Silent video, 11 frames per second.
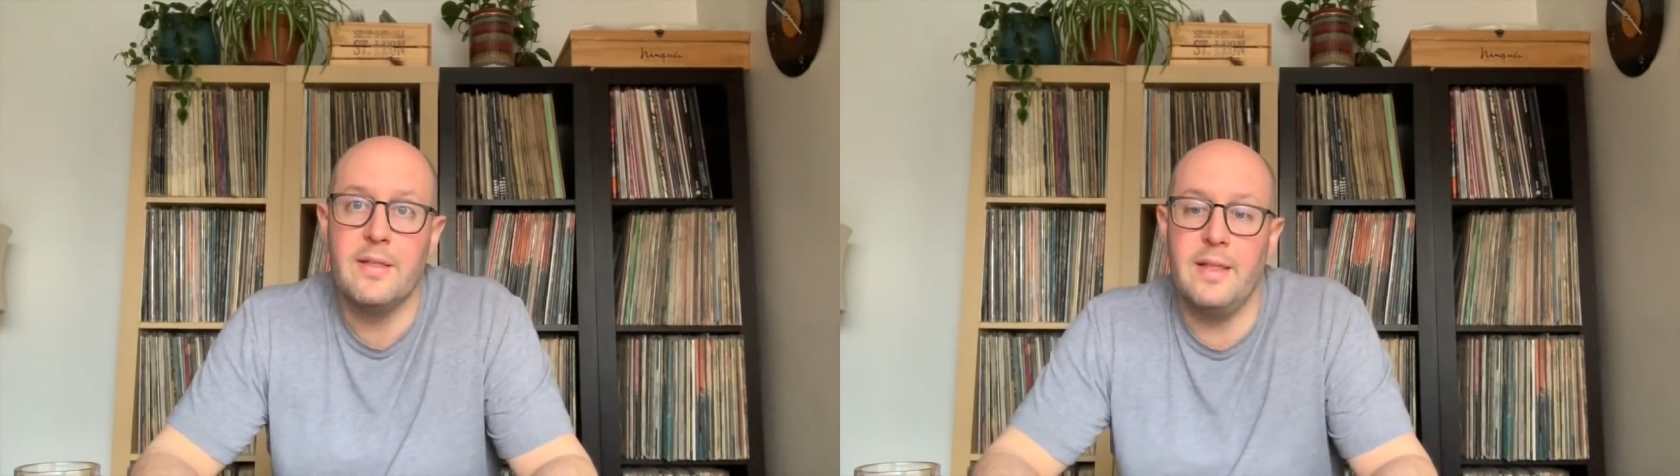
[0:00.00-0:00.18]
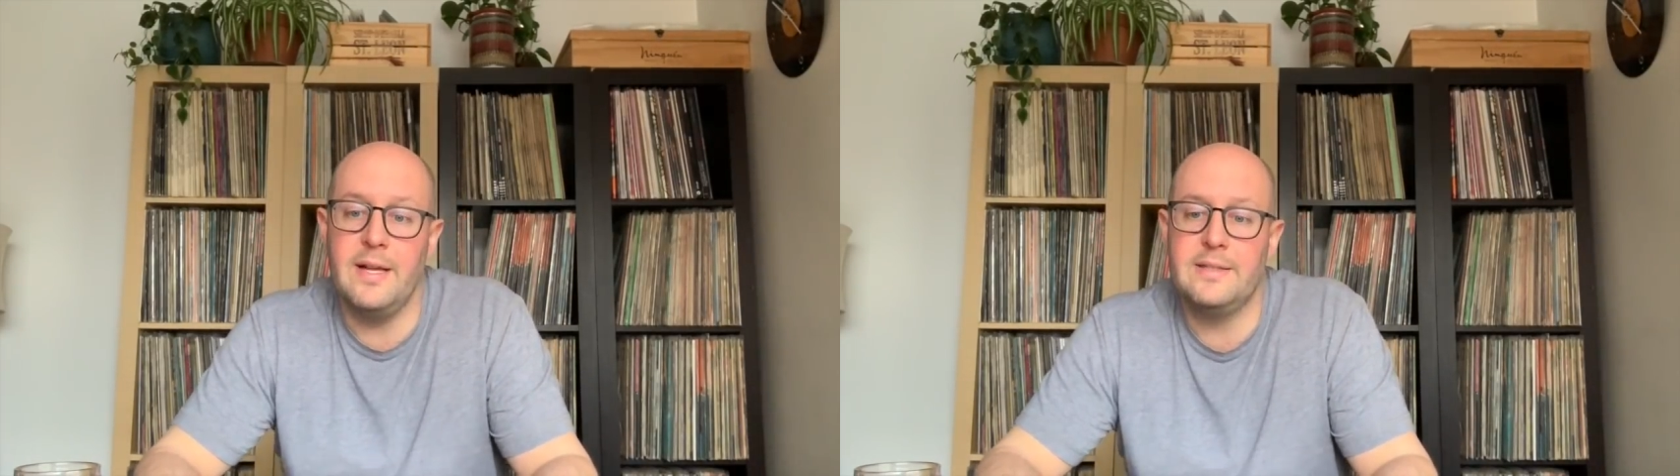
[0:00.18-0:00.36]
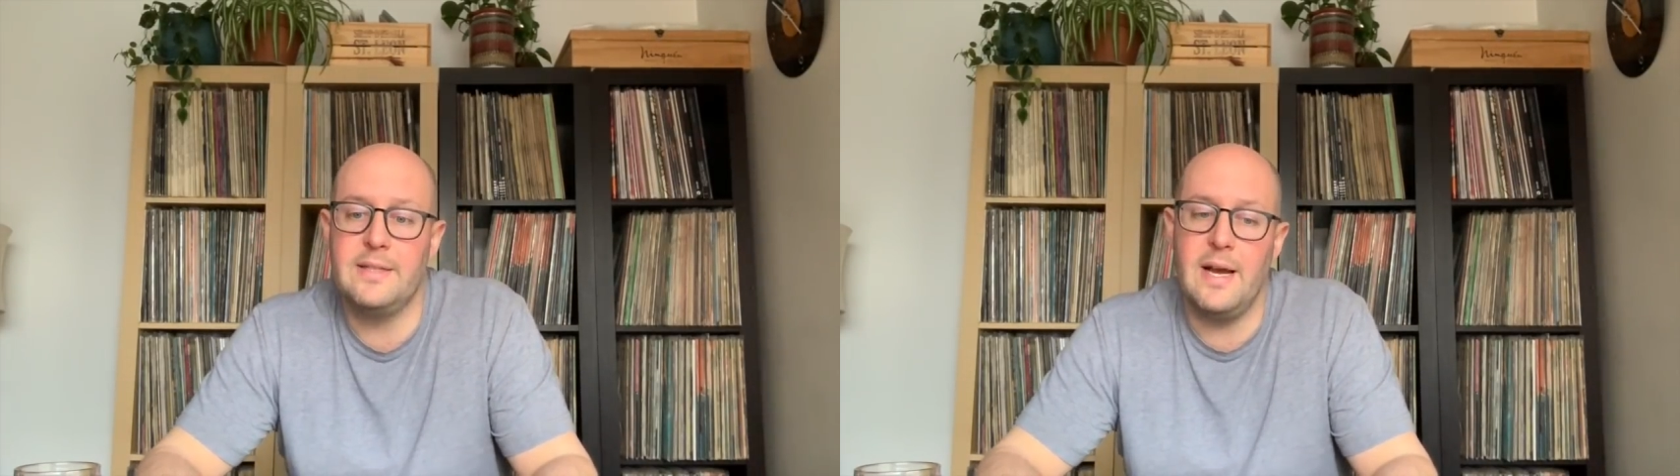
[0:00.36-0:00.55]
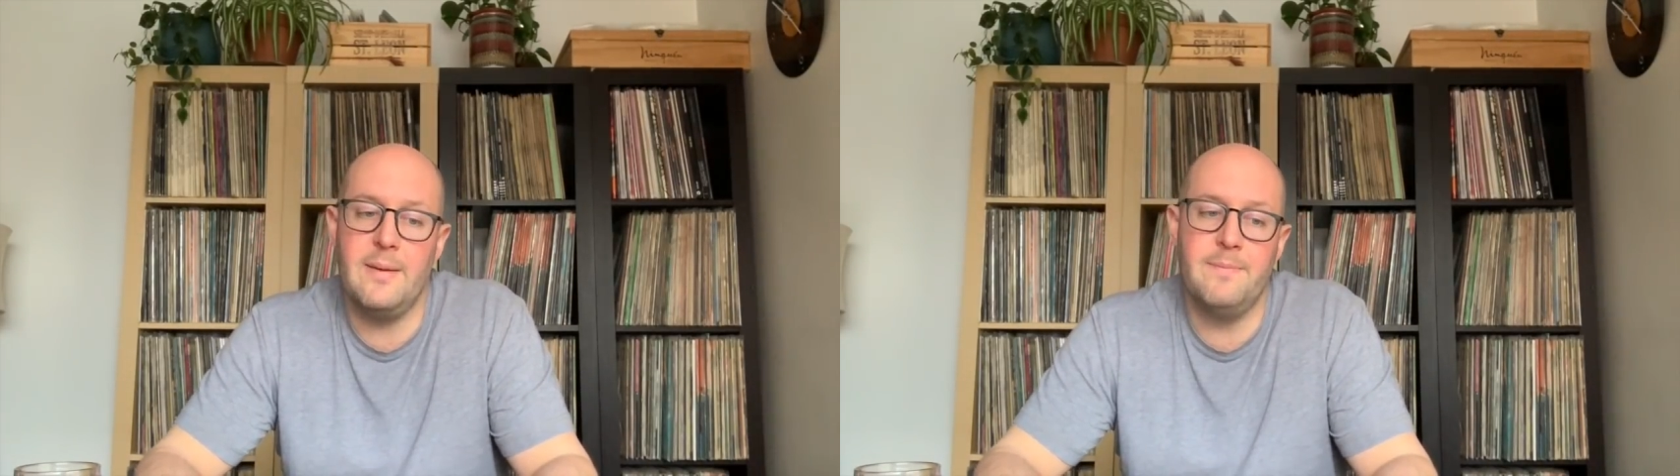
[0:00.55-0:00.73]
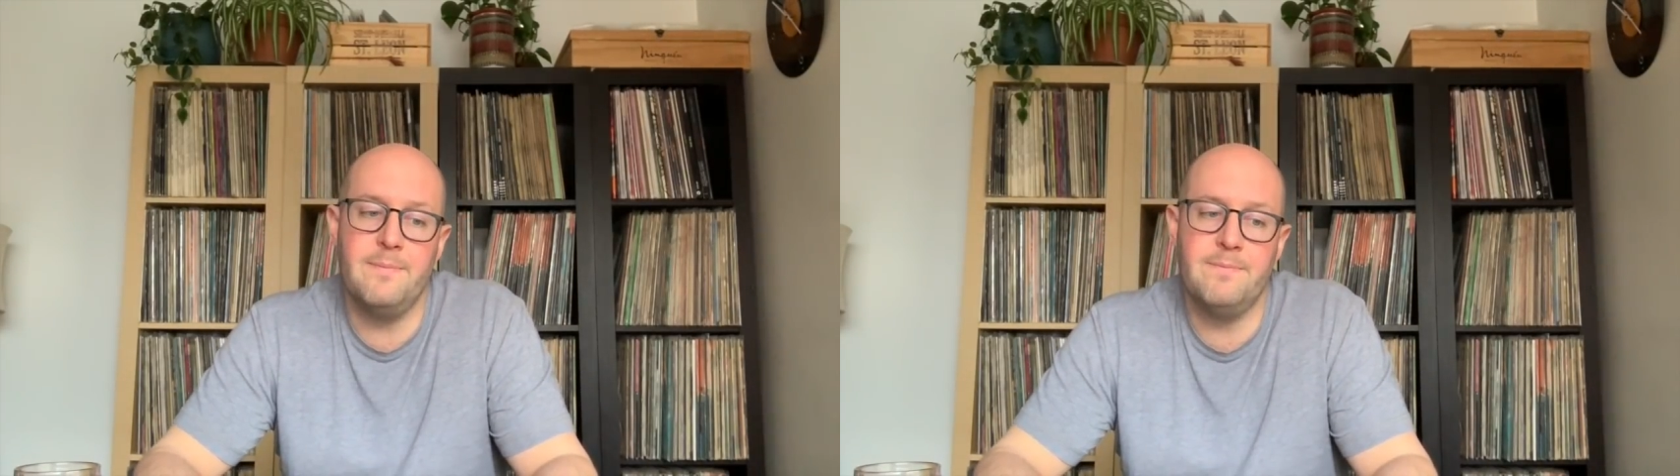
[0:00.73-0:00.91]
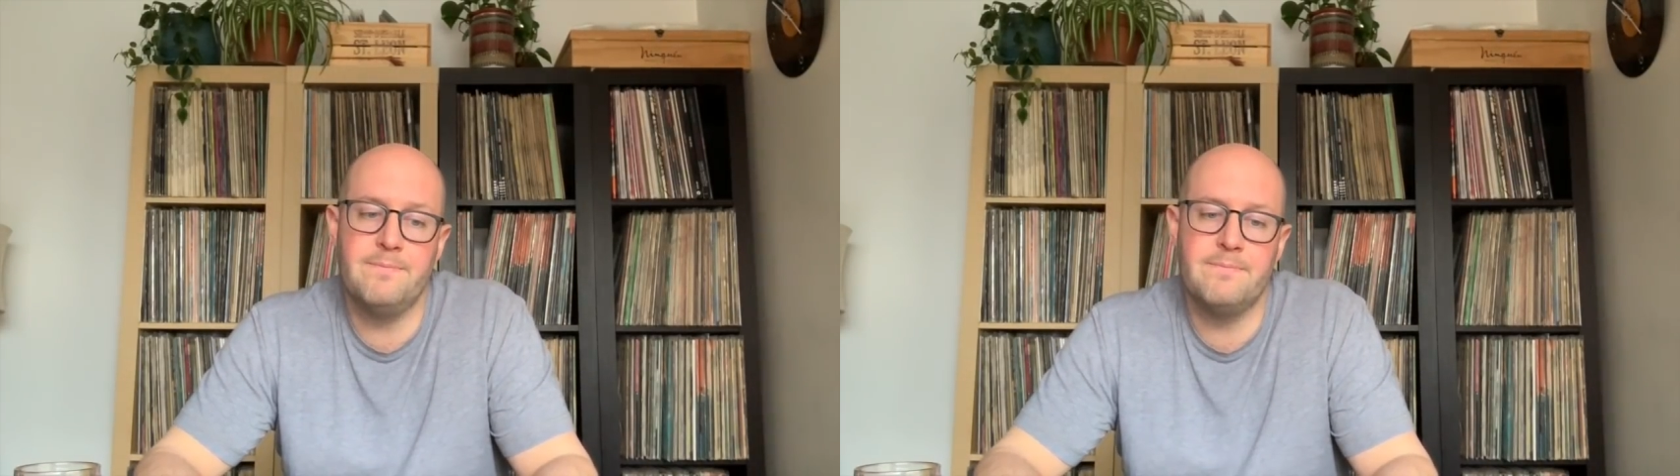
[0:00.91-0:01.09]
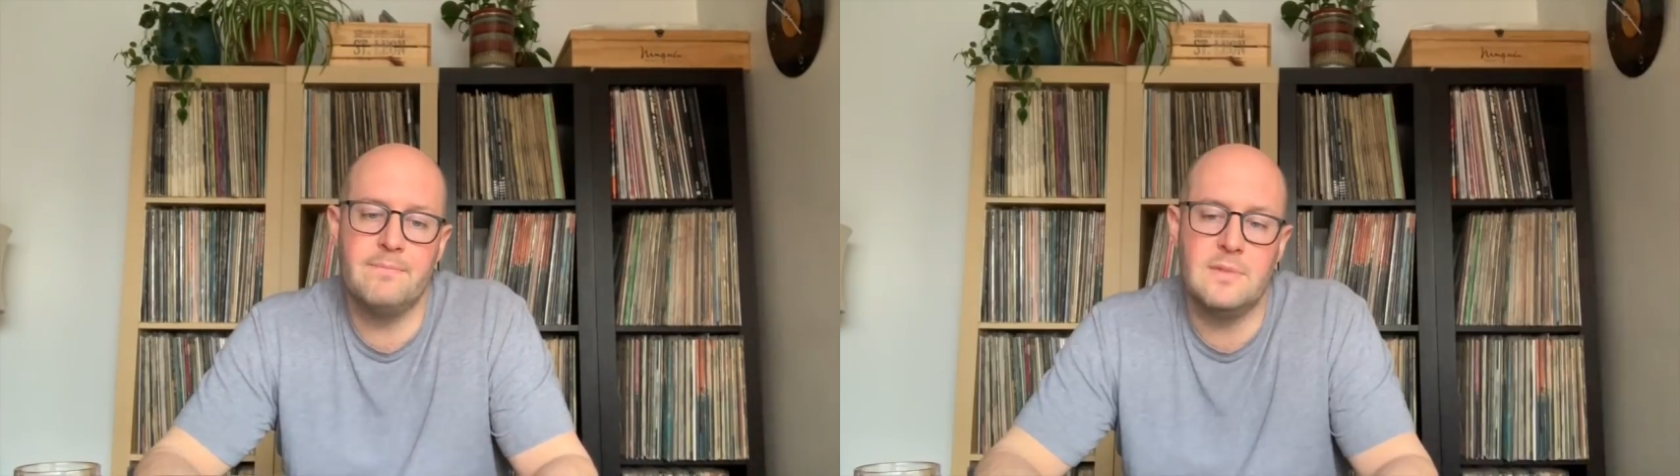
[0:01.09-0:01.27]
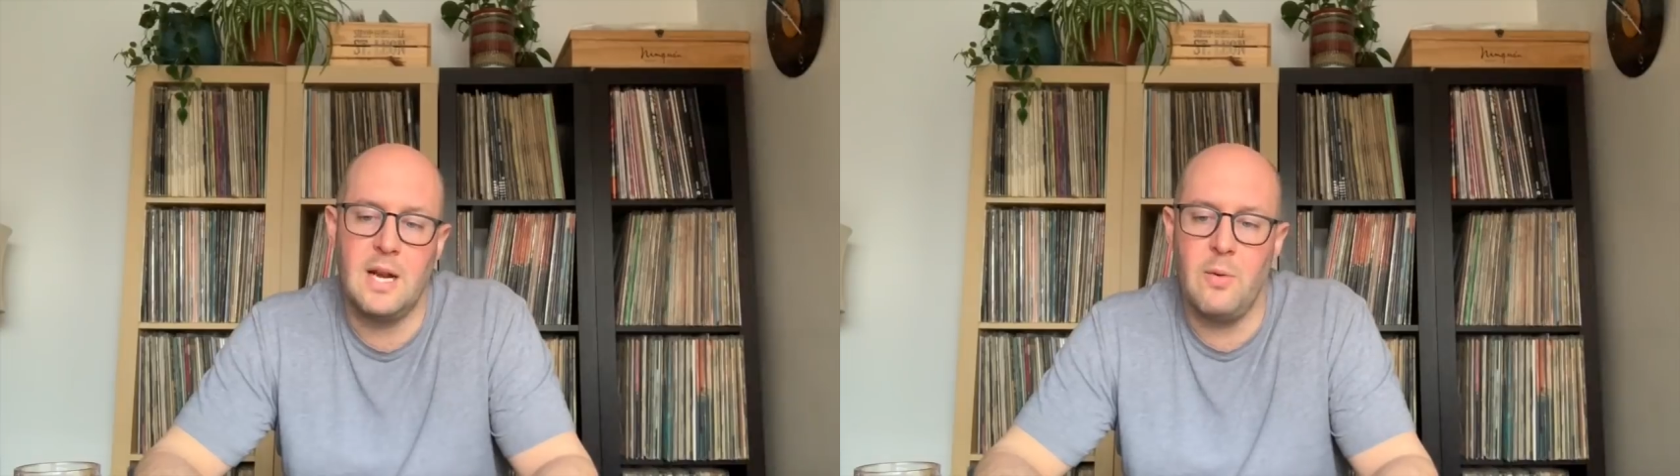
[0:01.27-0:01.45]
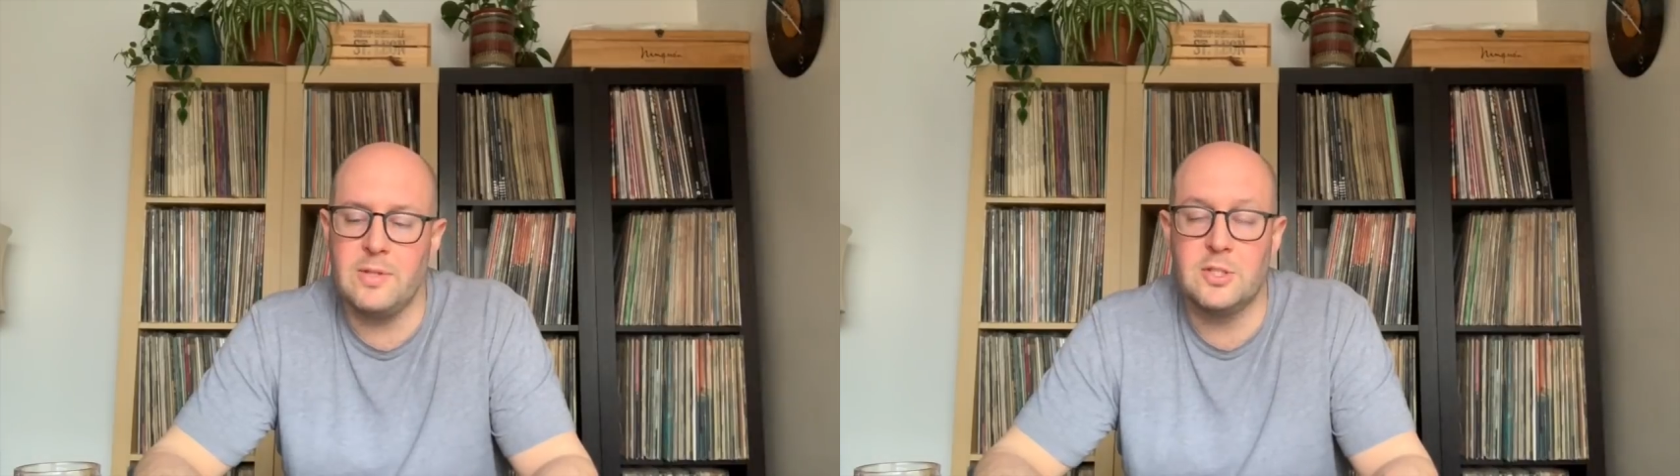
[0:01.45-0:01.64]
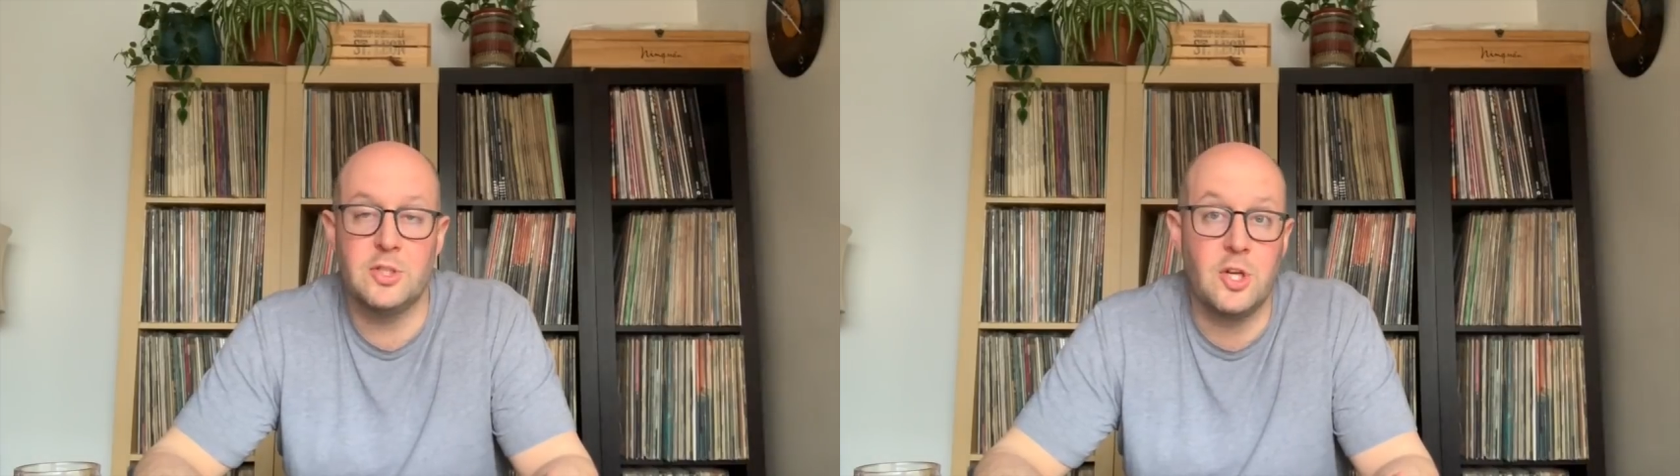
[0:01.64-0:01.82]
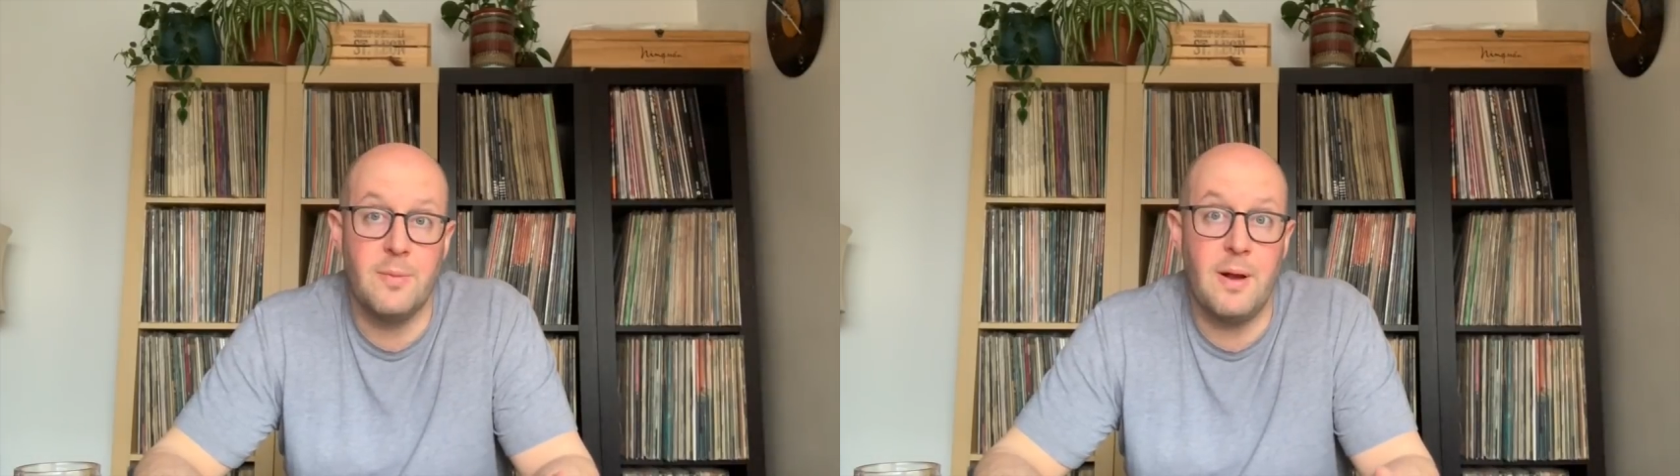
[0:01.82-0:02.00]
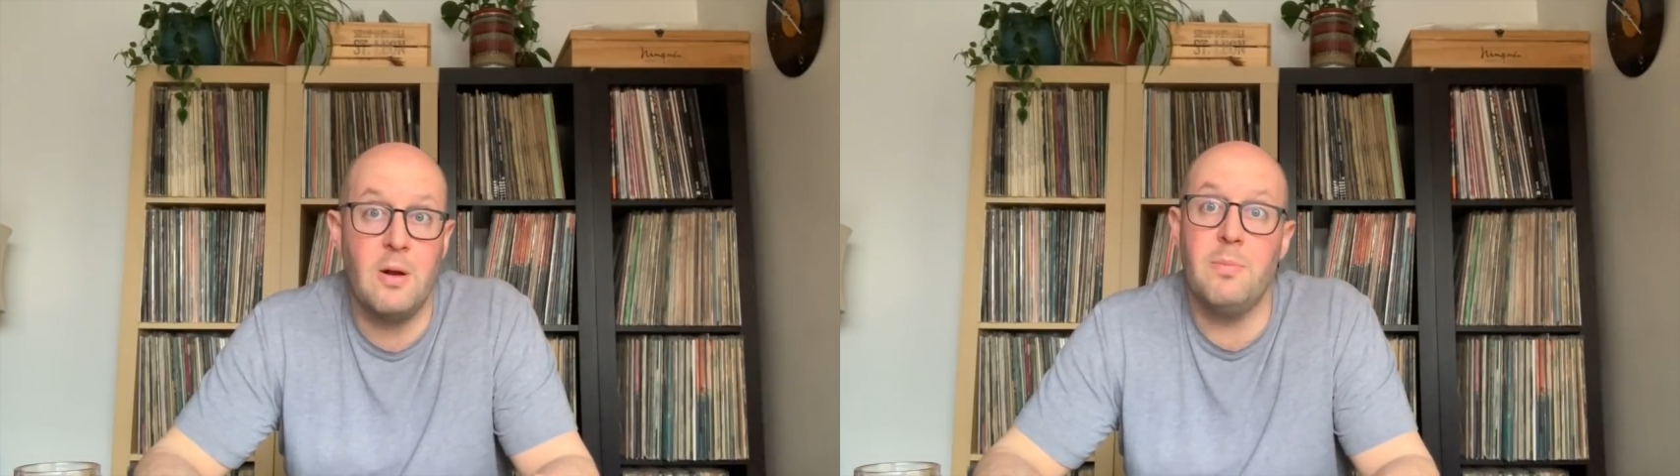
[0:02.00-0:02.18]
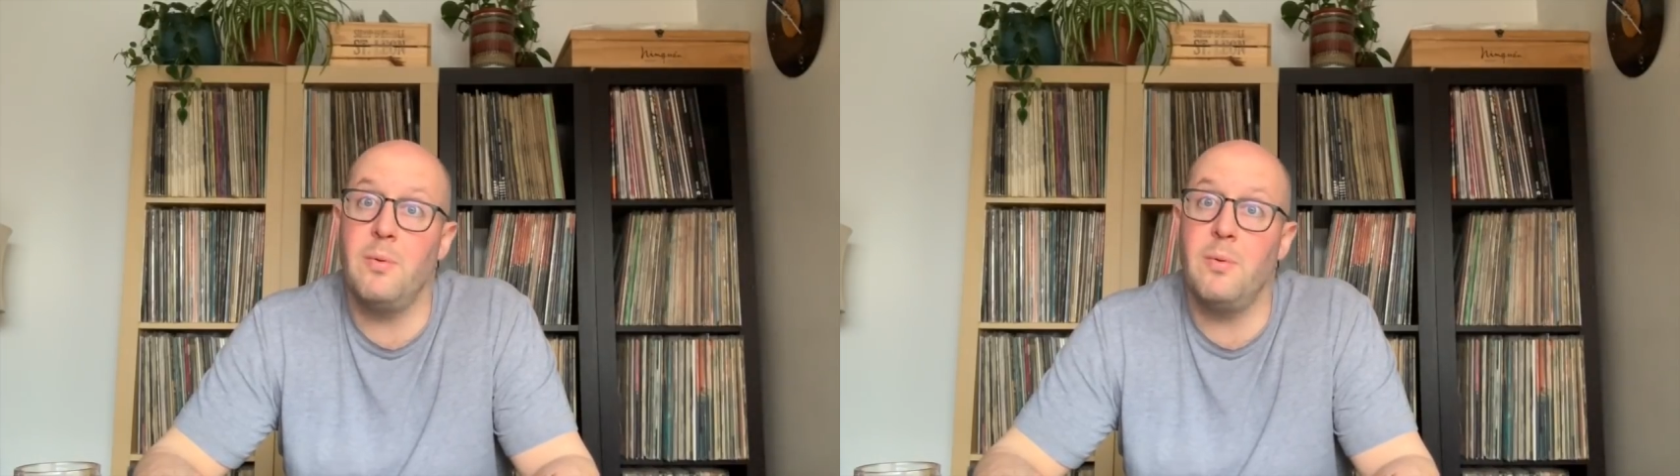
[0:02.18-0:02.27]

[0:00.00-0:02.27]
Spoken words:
that I wasn't sure about,